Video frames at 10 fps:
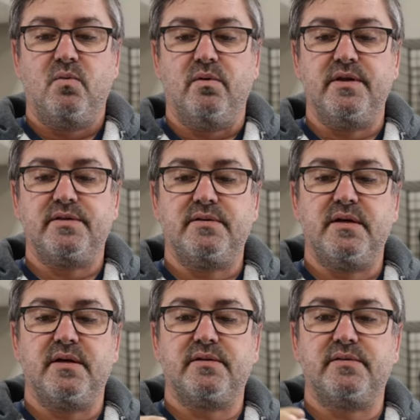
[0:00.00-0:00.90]
Well, this
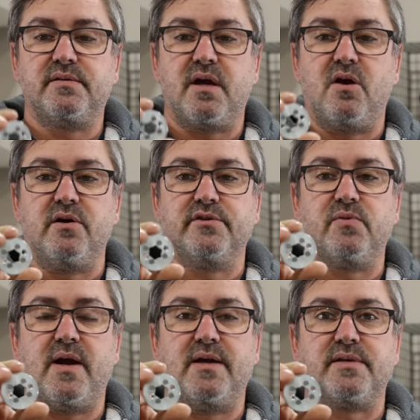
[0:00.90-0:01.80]
disc
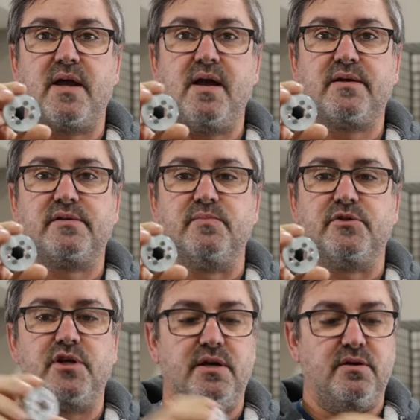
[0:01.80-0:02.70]
also has a hex
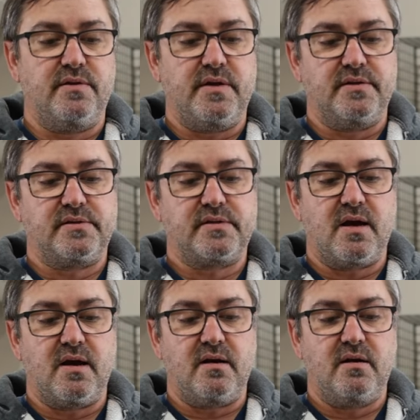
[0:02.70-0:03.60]
machined on the
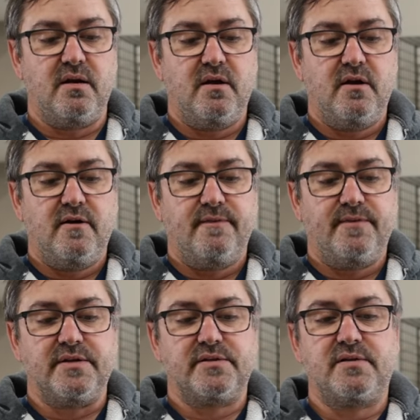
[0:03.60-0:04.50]
inside
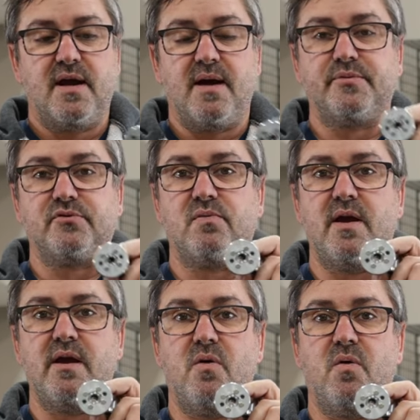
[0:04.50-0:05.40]
that snaps
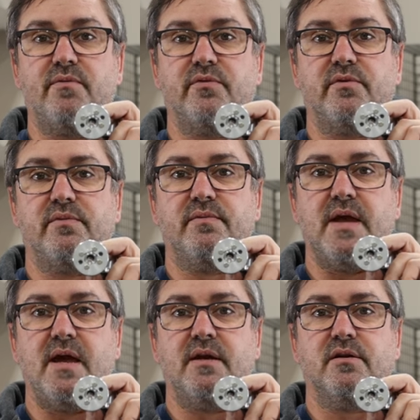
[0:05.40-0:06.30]
right over
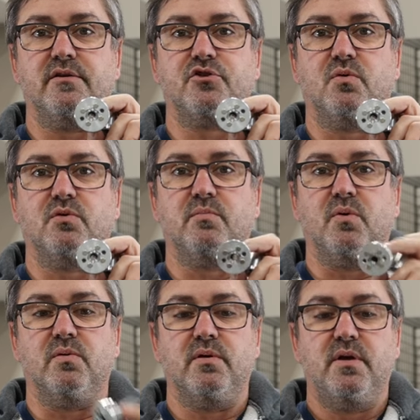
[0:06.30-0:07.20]
the end of the shoulder
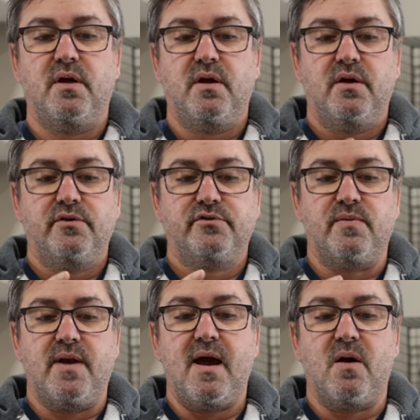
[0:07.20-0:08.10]
bolt. So
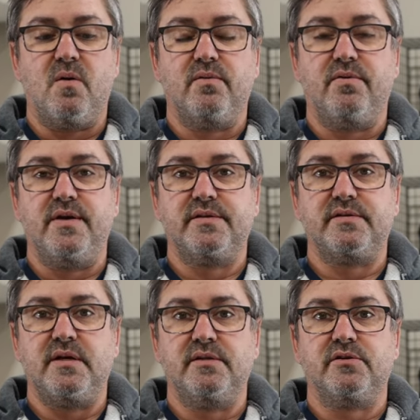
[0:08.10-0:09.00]
now
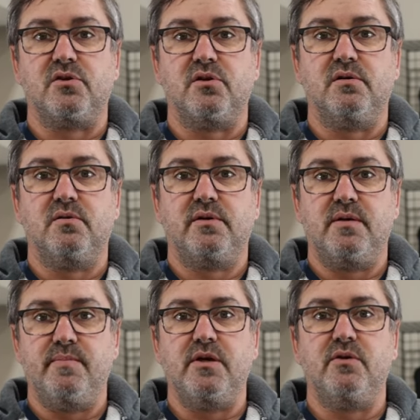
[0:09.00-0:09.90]
this insert
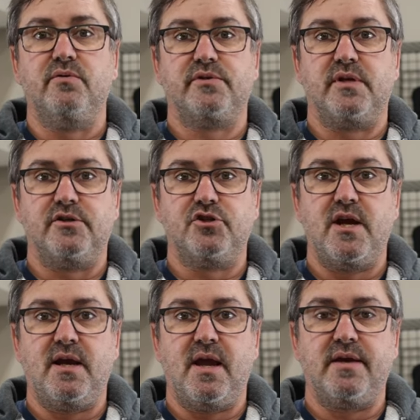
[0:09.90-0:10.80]
can be used in a
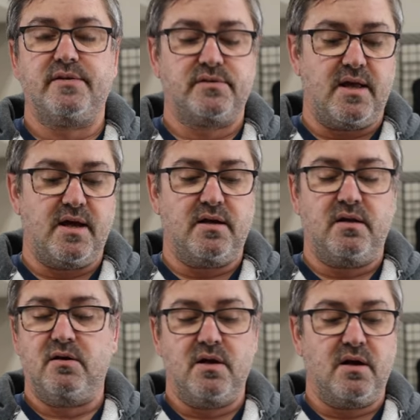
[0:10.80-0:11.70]
chain case sled.
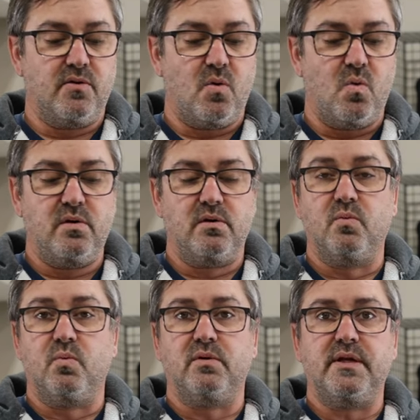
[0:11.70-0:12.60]
None of the
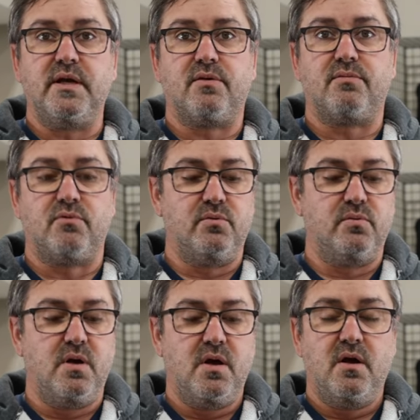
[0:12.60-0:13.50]
oil will leak
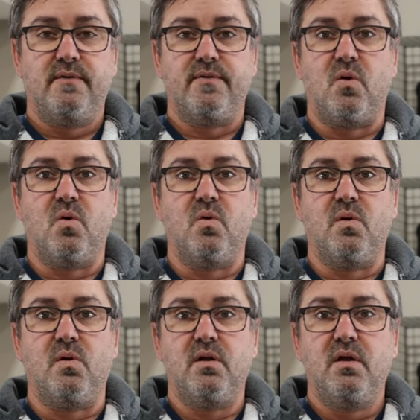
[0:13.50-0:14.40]
through. The
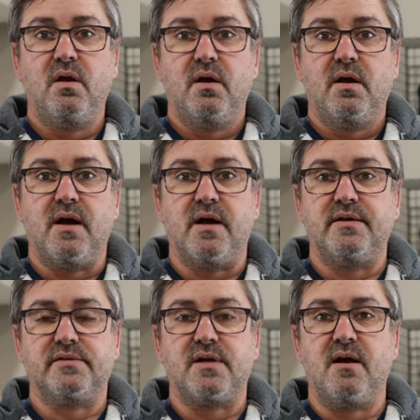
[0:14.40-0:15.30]
hole uh,
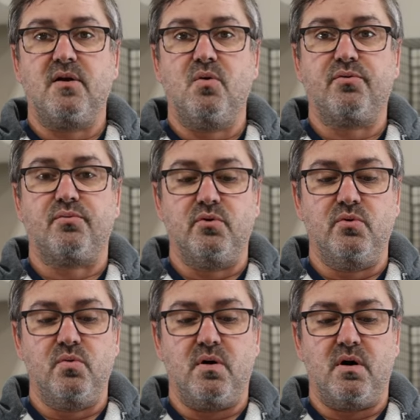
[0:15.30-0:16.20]
does not go
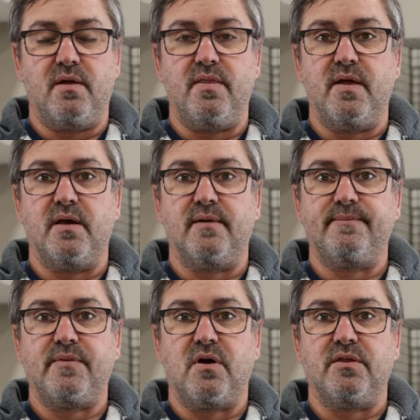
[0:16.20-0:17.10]
through on the,
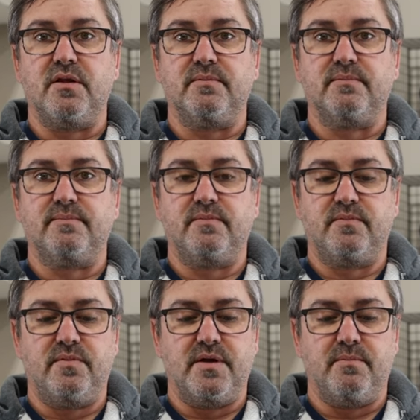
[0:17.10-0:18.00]
on the,
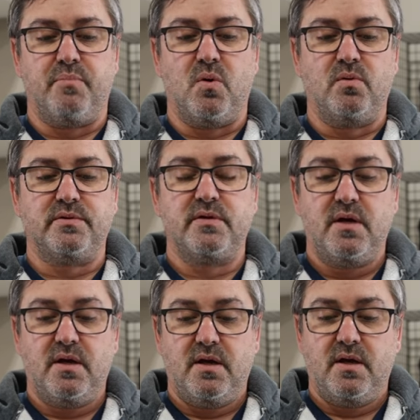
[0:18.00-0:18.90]
the bolt
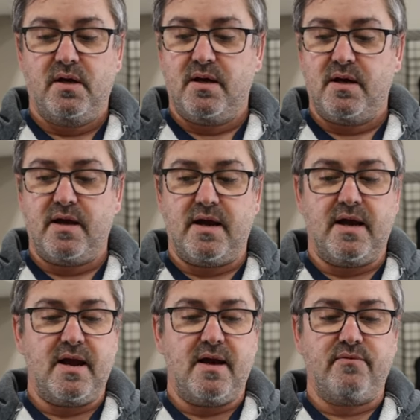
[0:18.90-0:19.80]

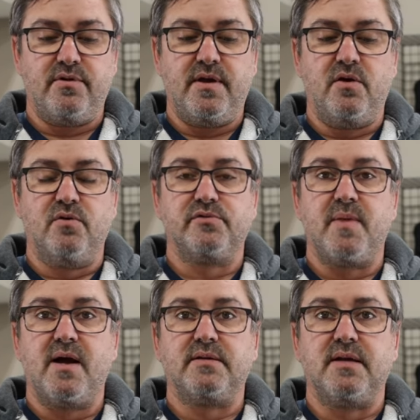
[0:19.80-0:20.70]
and everything goes
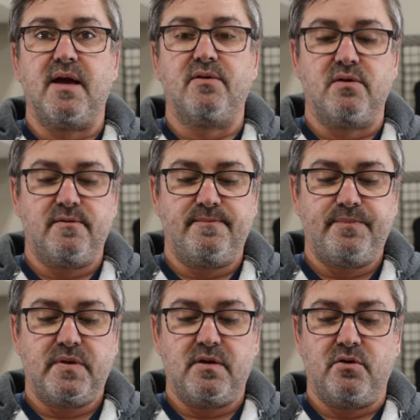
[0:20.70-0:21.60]
back together.
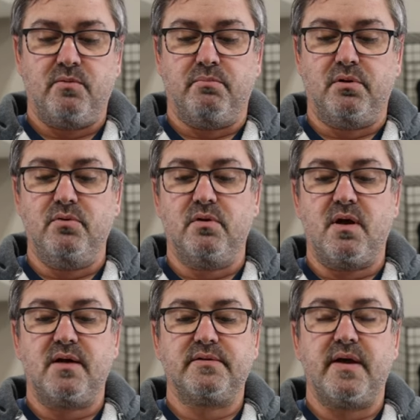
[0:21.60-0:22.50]
Blue
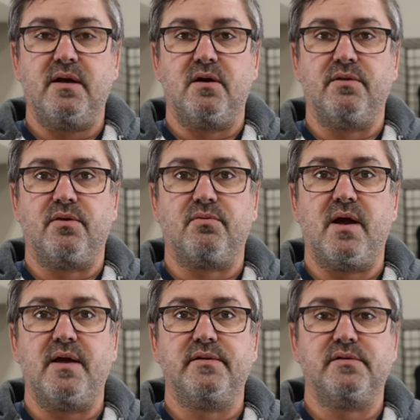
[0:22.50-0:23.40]
Loctite on the
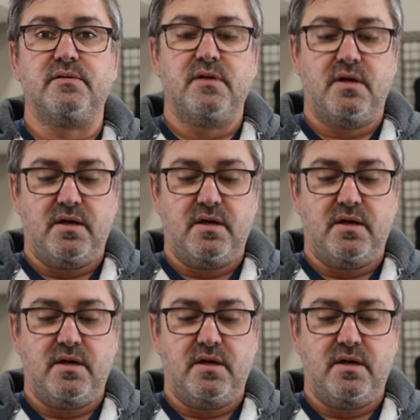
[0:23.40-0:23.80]
threads